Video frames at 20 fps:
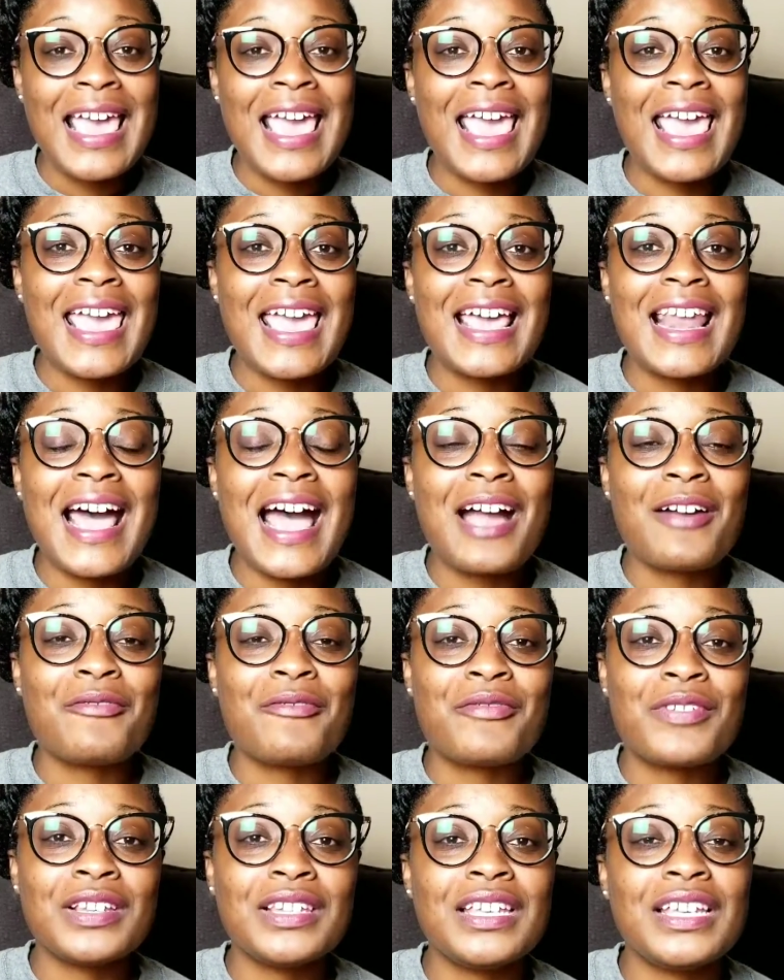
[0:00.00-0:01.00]
And I
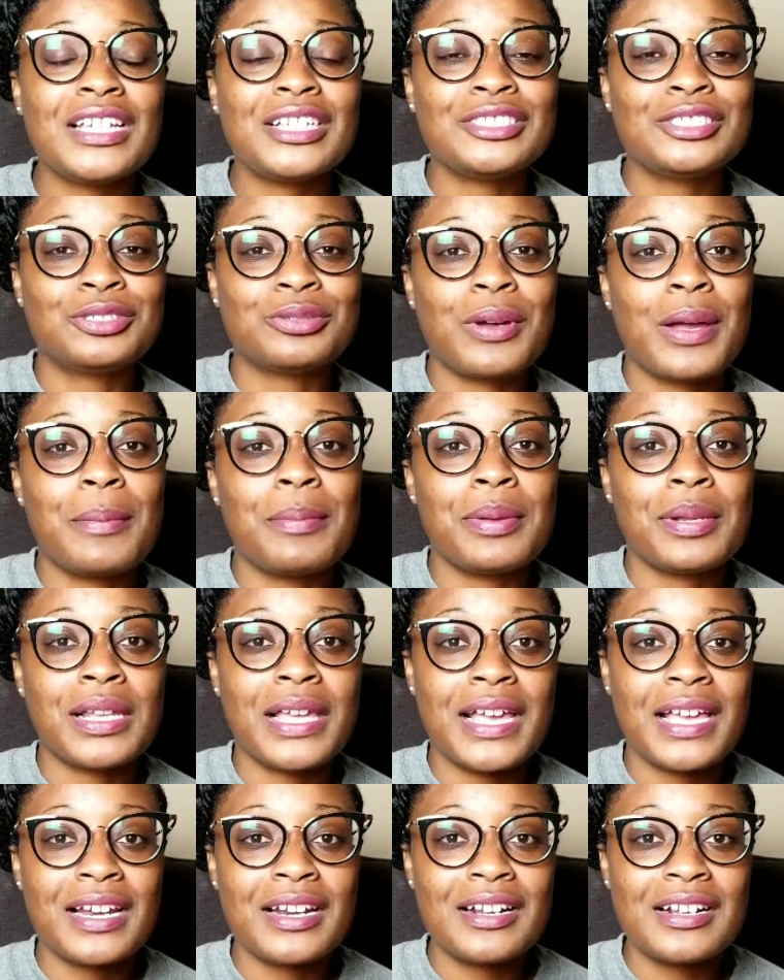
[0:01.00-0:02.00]
really enjoy
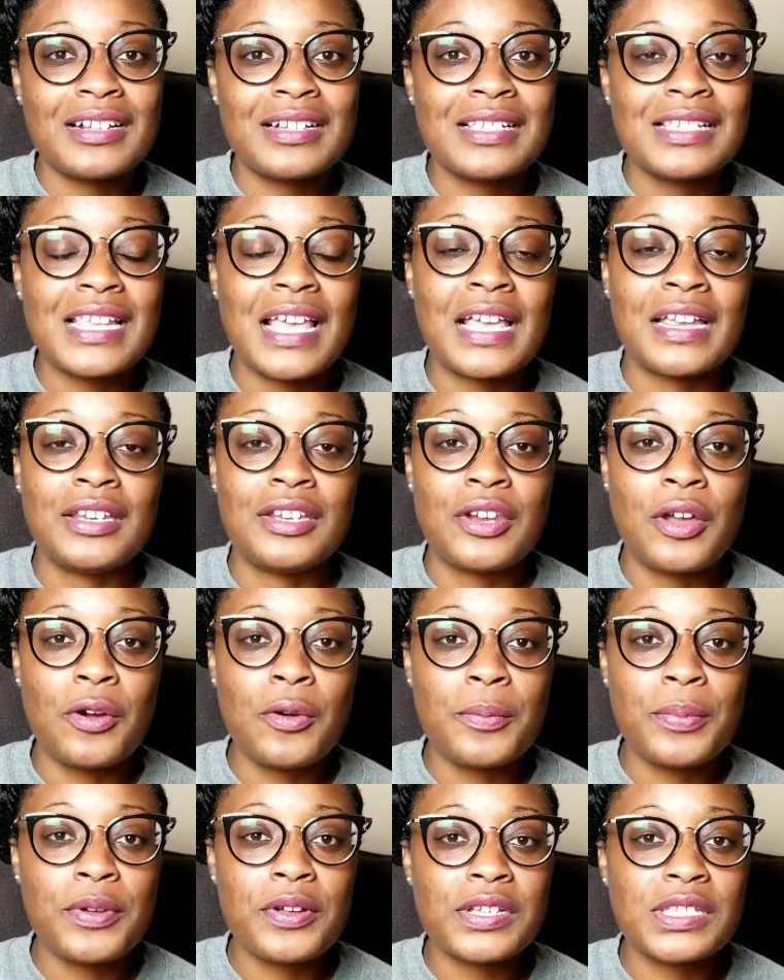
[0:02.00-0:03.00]
planners and
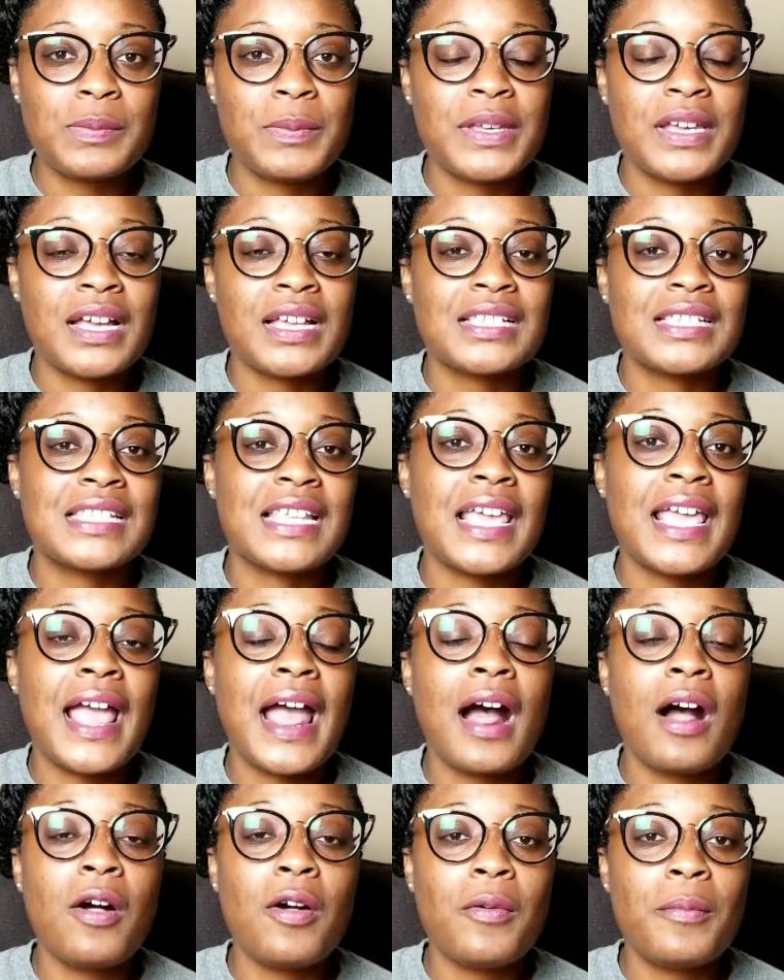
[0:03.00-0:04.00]
notebooks because they
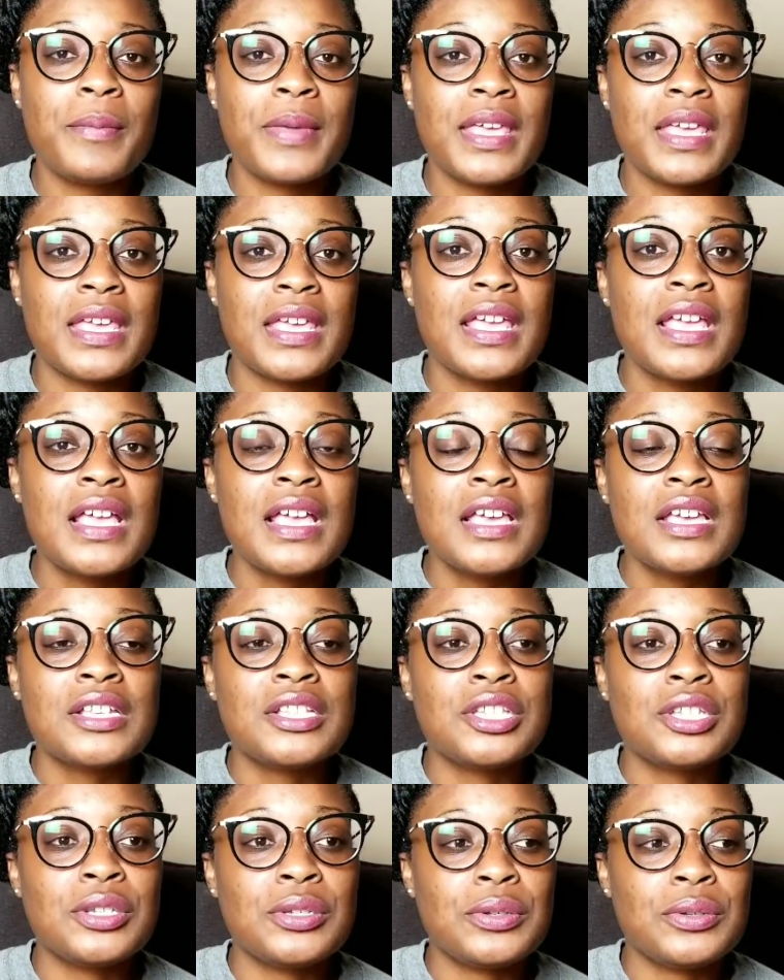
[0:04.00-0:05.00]
help me
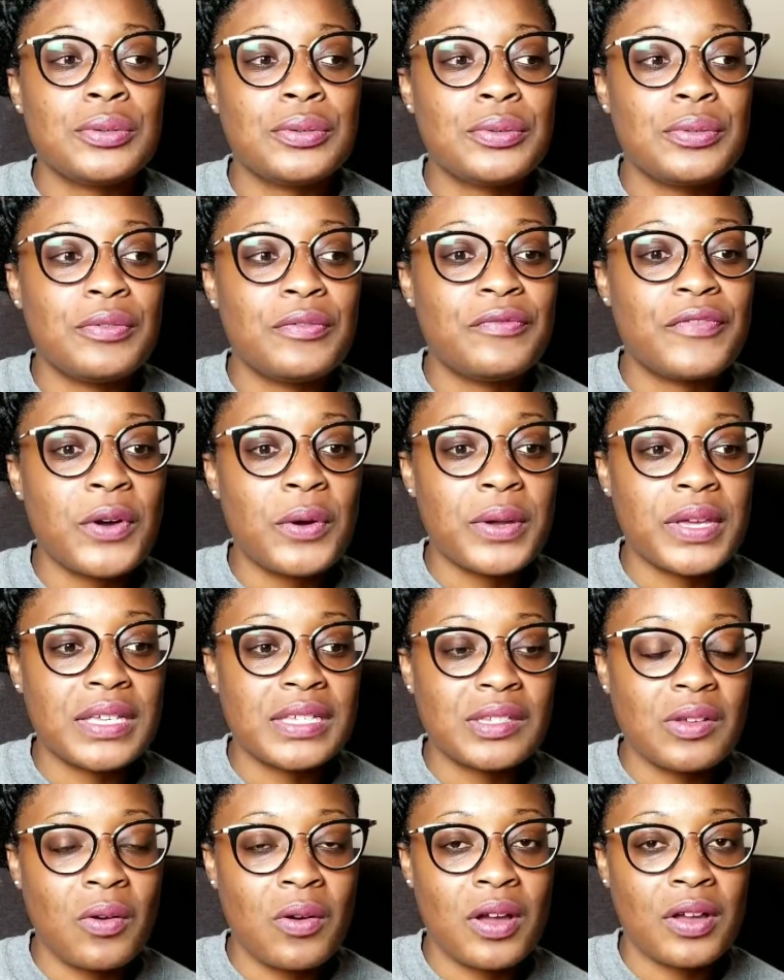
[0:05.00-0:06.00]
to
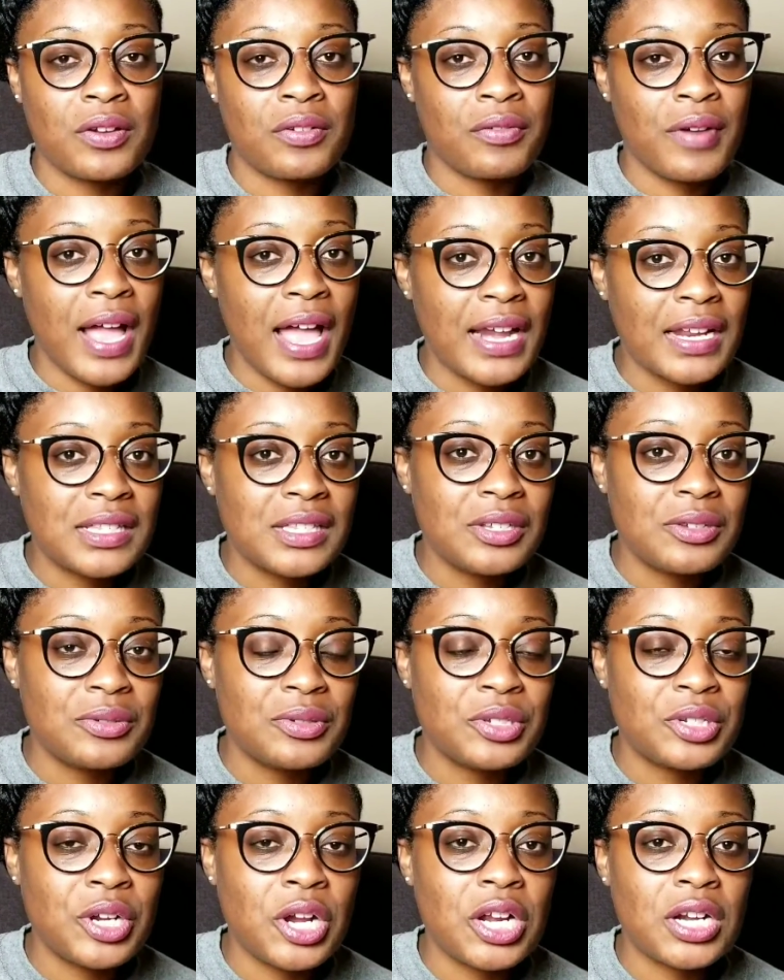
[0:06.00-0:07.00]
focus on gratitude
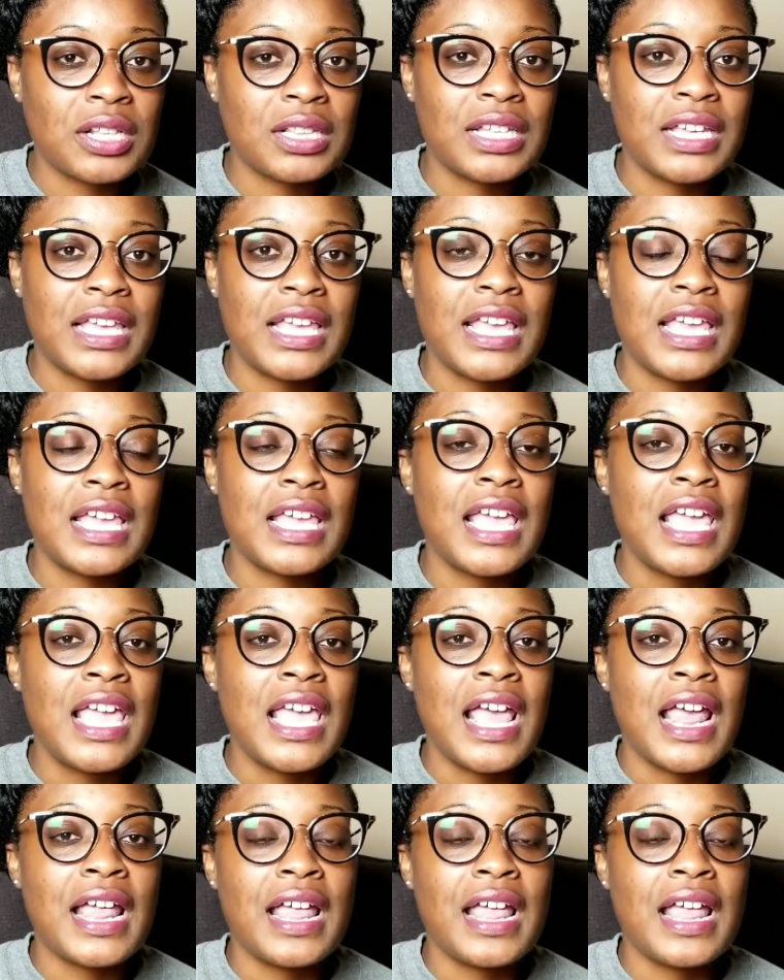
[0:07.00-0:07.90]
journaling. It